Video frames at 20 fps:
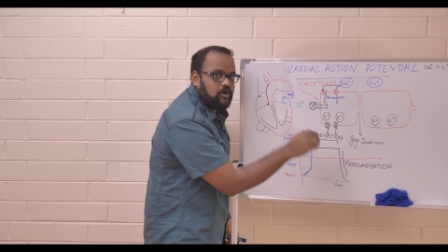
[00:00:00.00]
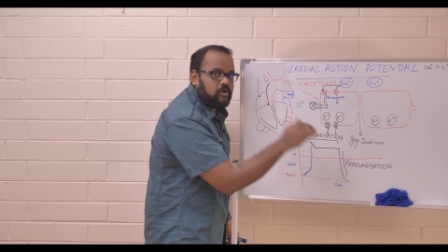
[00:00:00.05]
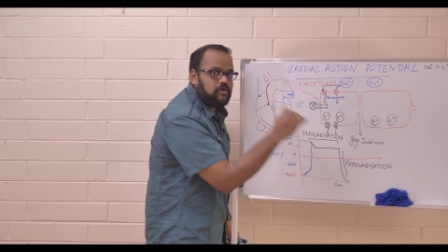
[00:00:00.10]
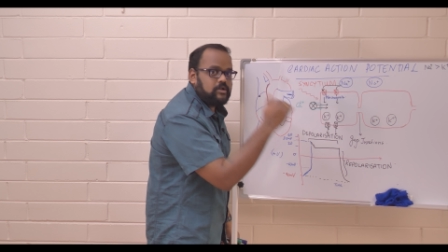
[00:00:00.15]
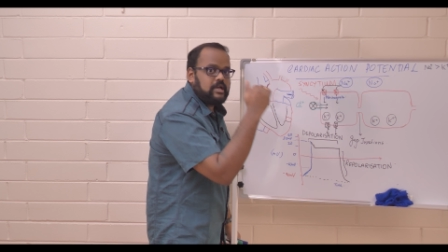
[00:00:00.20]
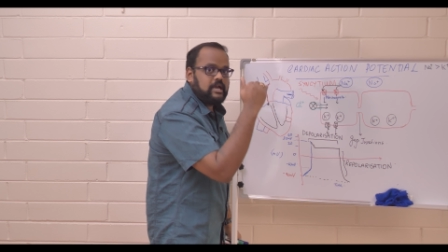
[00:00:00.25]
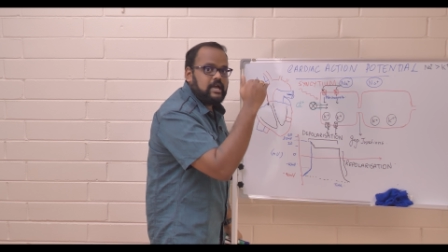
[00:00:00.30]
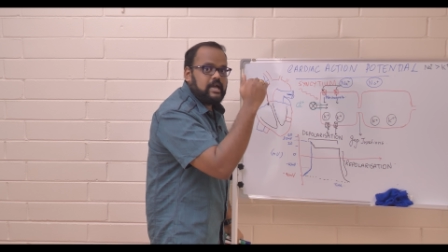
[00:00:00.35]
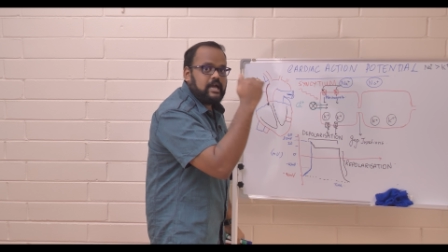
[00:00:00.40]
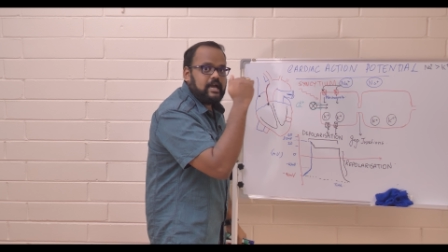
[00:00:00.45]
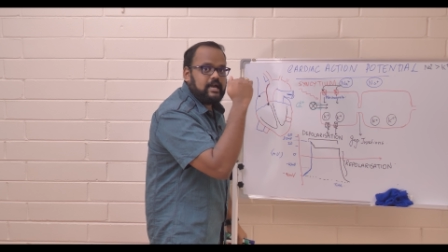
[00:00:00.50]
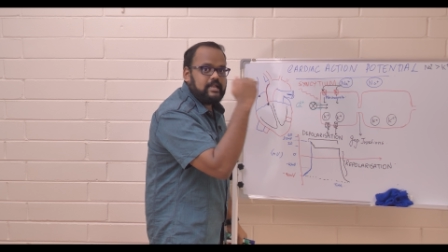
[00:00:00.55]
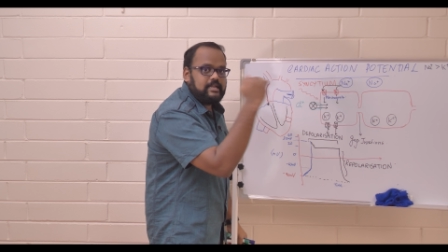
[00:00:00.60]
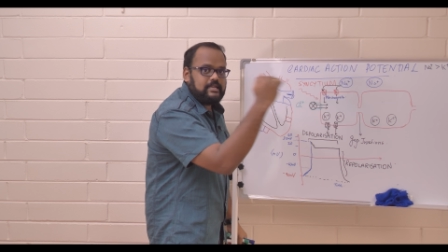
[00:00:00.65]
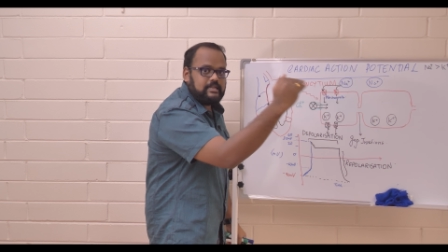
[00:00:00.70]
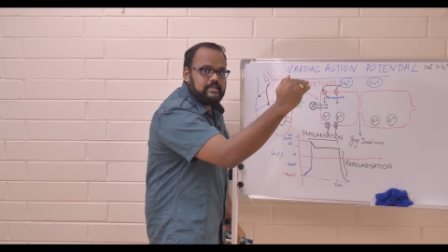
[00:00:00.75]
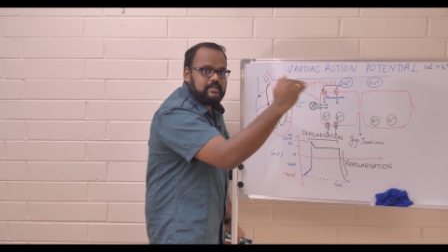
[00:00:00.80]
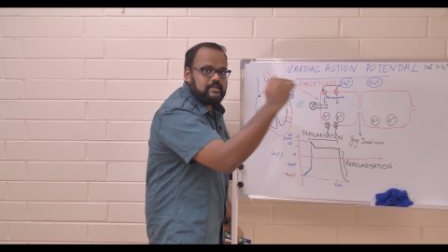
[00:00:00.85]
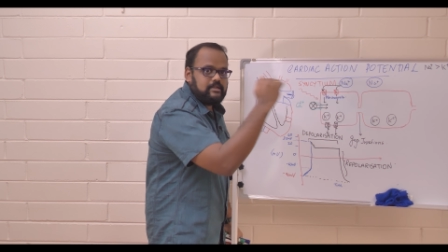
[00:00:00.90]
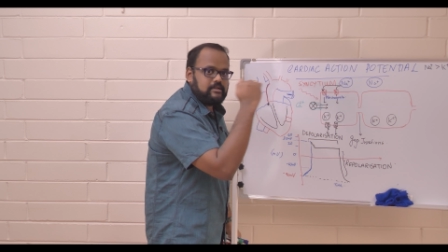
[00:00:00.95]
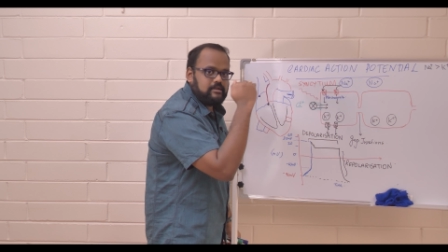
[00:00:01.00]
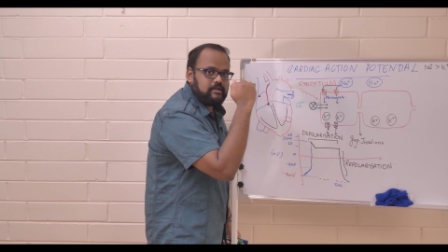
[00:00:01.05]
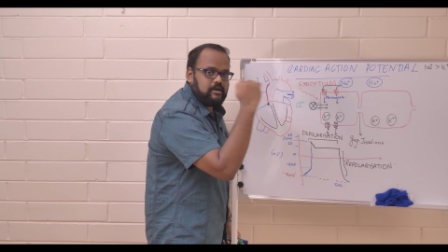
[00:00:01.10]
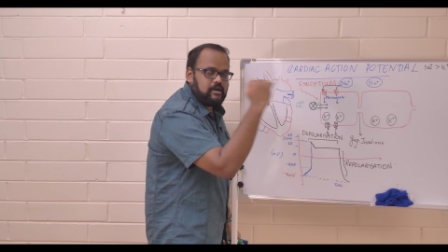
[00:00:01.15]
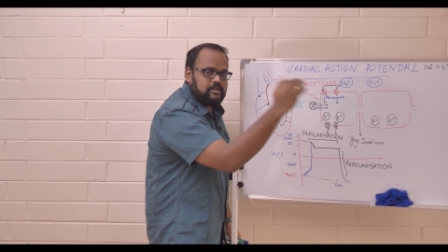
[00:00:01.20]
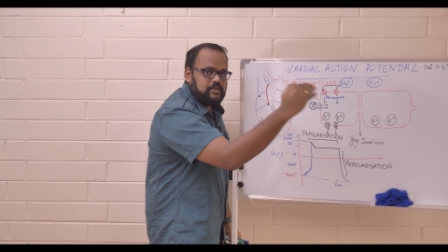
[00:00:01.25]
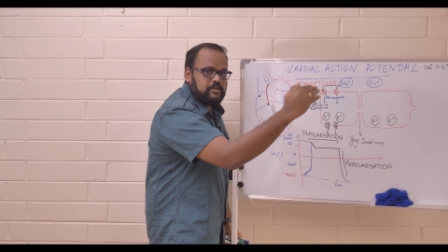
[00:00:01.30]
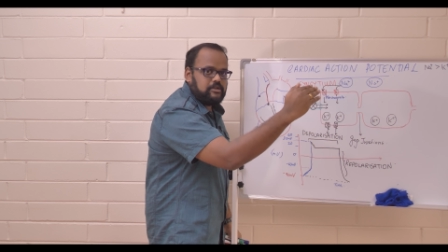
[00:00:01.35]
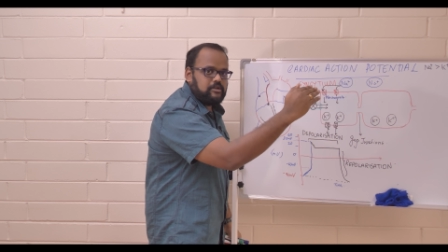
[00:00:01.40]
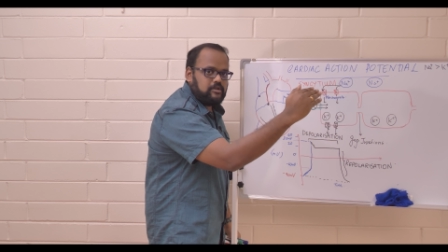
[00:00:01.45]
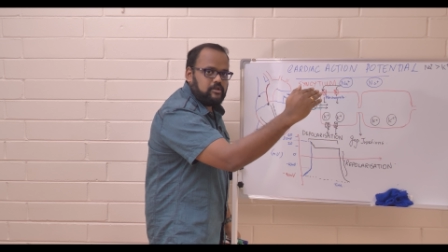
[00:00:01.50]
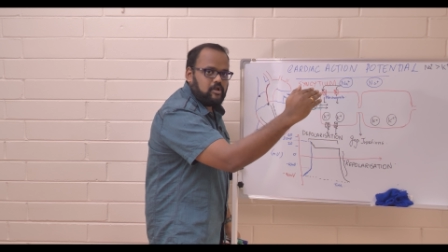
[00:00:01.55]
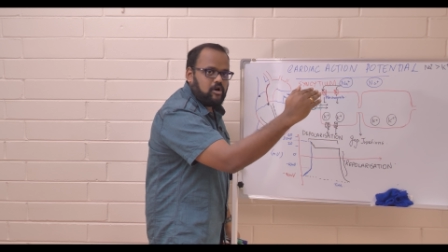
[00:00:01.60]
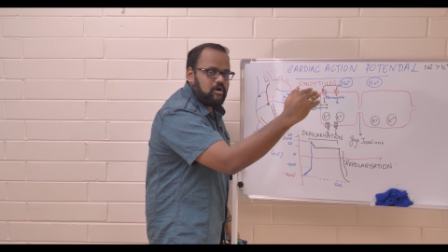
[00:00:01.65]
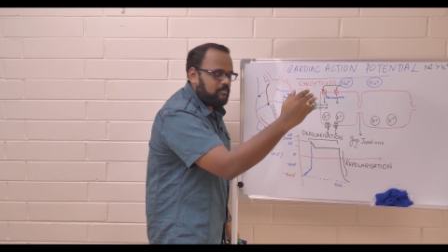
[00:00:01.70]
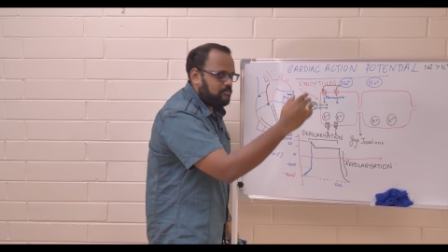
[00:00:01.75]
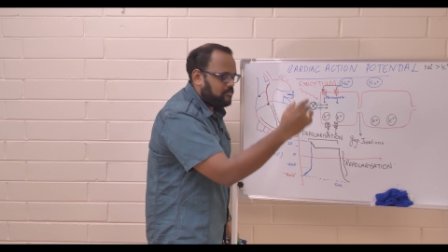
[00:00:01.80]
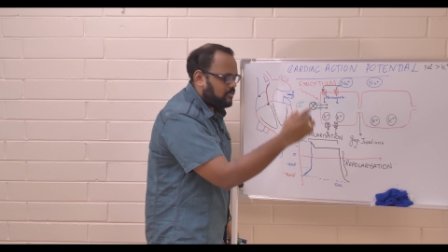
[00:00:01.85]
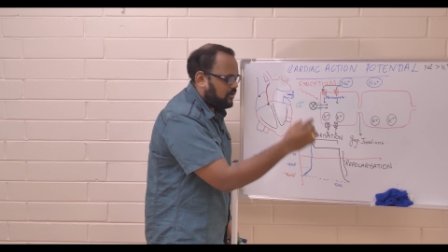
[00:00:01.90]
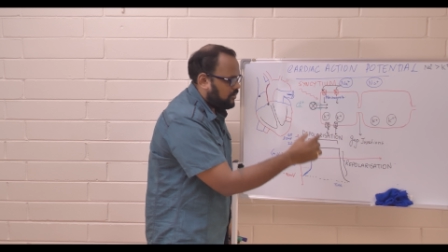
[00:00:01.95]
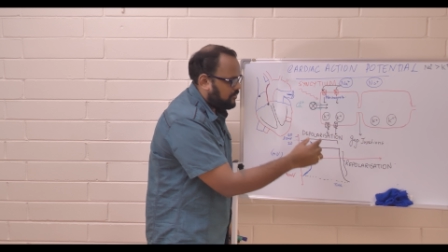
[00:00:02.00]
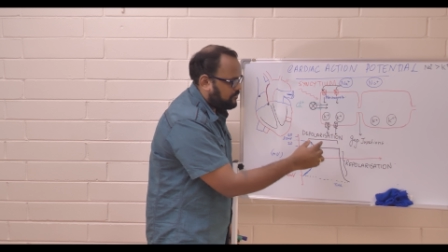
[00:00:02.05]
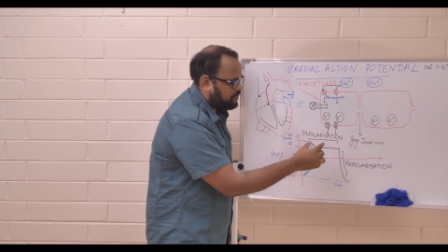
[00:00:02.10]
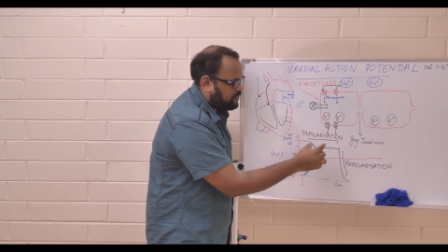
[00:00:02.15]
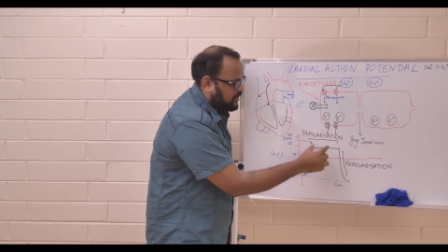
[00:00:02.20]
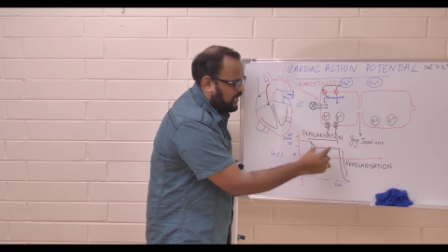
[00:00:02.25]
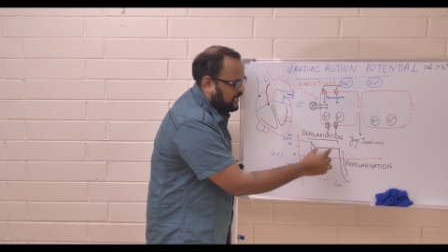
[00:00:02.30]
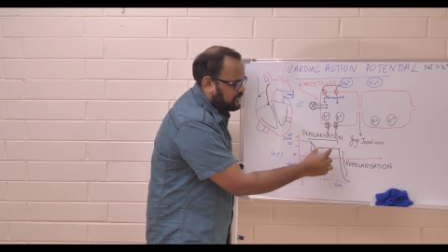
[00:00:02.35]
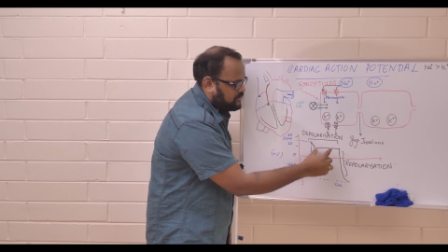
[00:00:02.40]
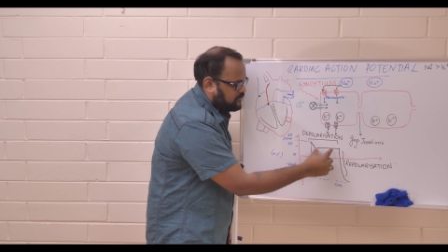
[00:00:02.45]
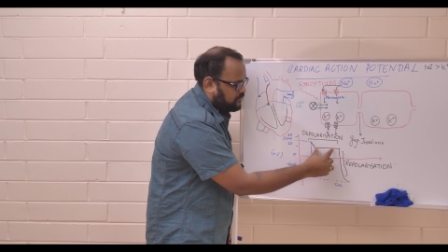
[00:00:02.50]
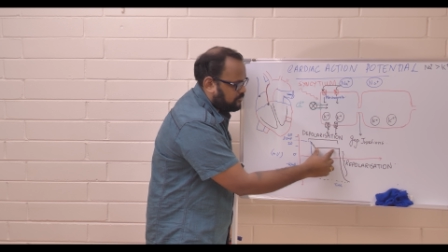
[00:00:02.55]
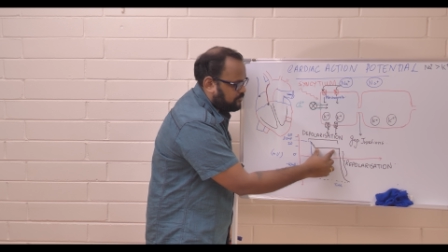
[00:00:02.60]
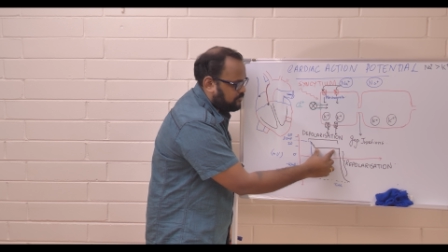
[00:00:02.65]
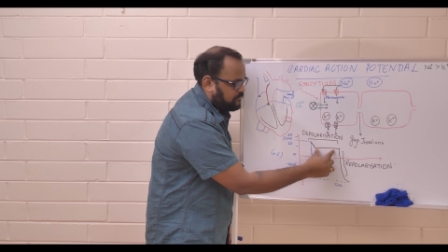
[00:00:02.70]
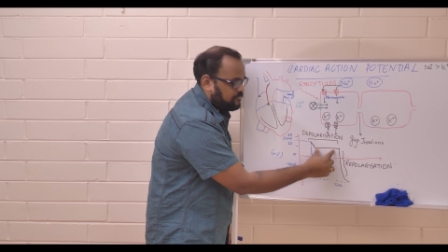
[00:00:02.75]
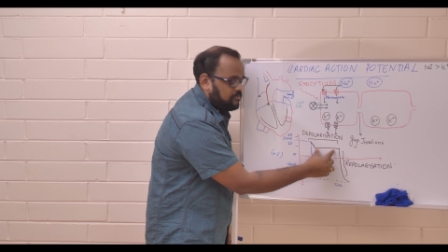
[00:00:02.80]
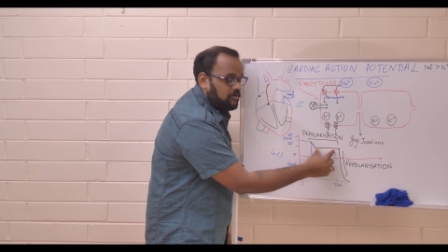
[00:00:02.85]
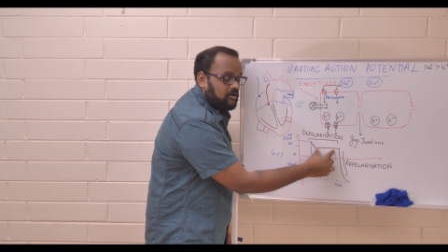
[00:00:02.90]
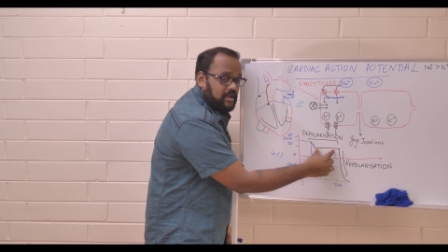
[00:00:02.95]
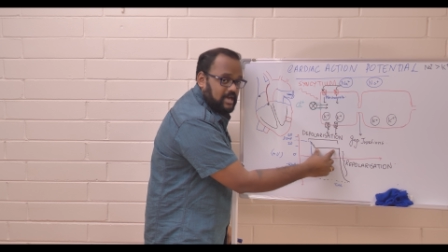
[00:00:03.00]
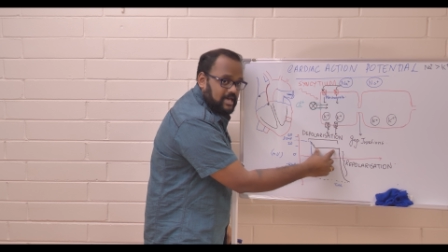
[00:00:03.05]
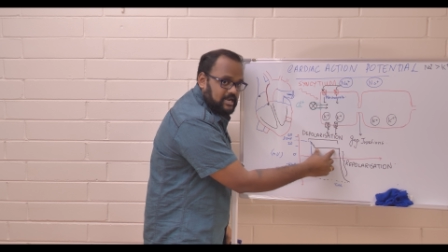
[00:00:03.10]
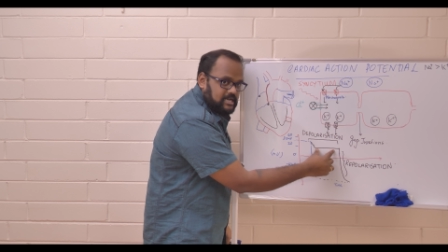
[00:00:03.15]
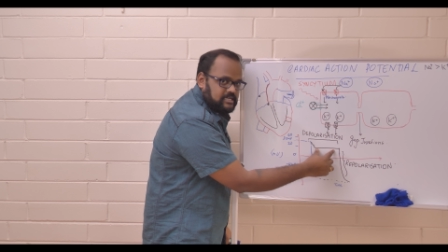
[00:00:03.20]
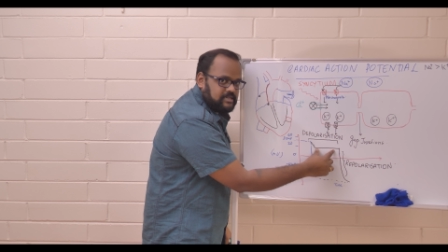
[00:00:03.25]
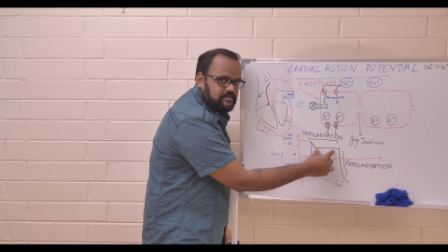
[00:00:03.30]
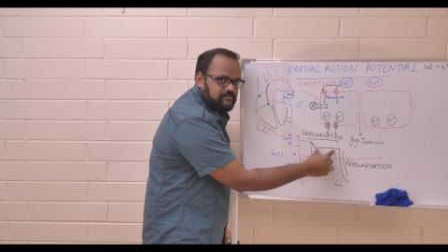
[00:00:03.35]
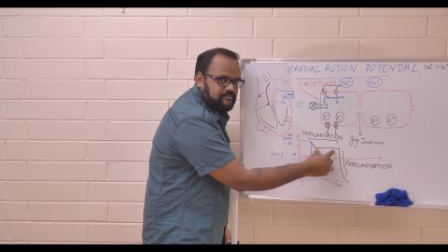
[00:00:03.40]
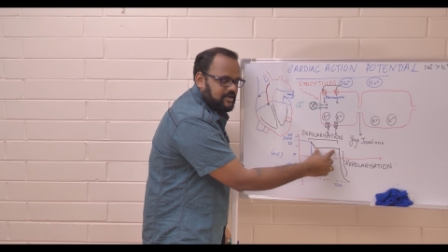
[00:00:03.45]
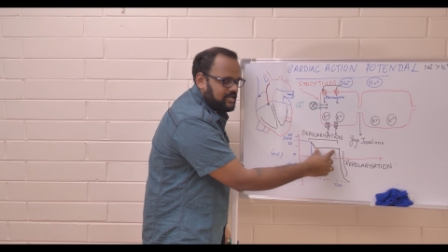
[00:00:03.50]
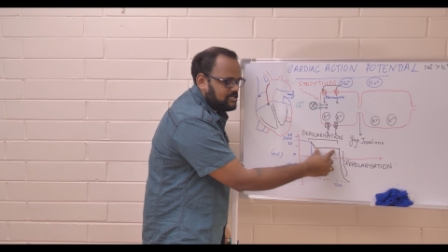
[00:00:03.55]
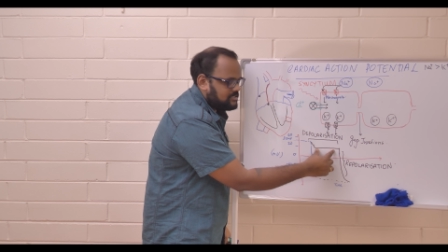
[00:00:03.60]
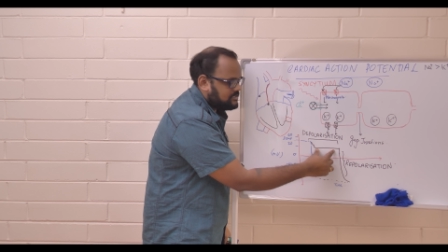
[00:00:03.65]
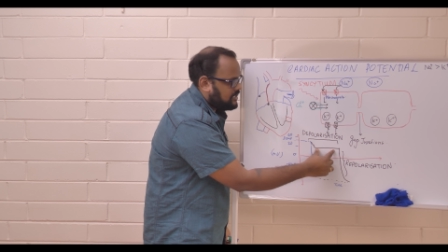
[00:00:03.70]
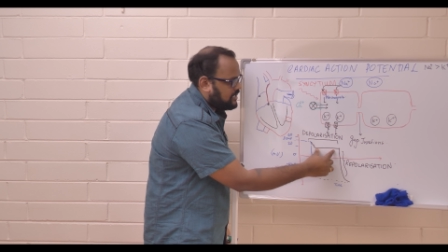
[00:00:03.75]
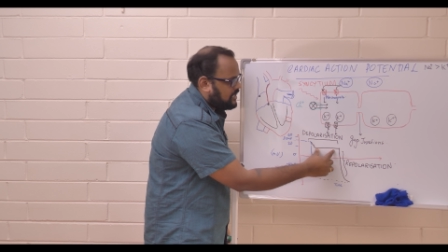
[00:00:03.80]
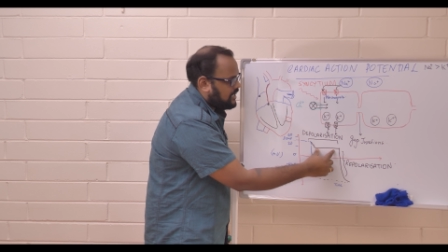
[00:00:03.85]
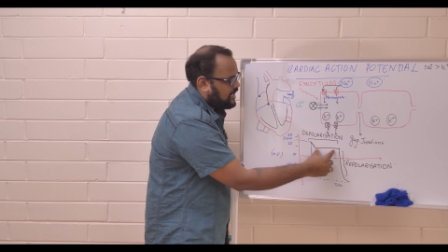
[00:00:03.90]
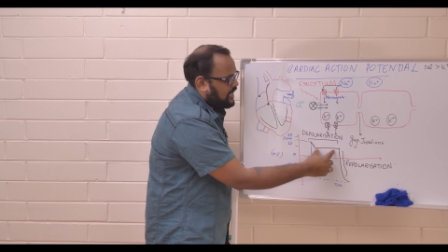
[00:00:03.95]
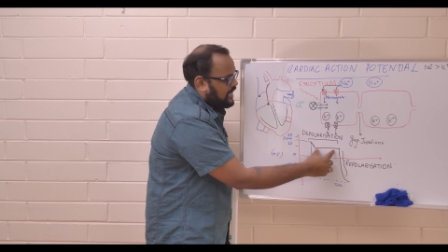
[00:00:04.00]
or a plateau polarity phase,